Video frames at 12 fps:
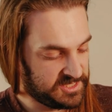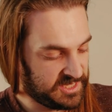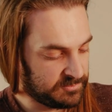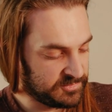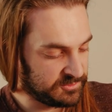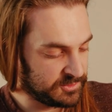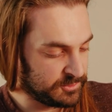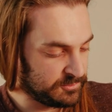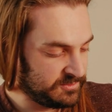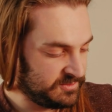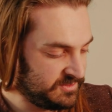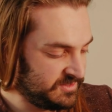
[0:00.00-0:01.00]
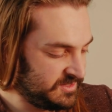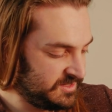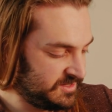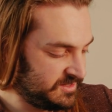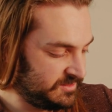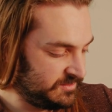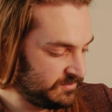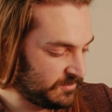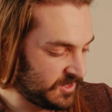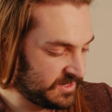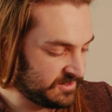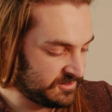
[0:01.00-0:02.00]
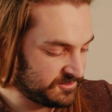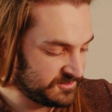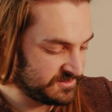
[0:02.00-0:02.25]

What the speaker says: came through. Wow.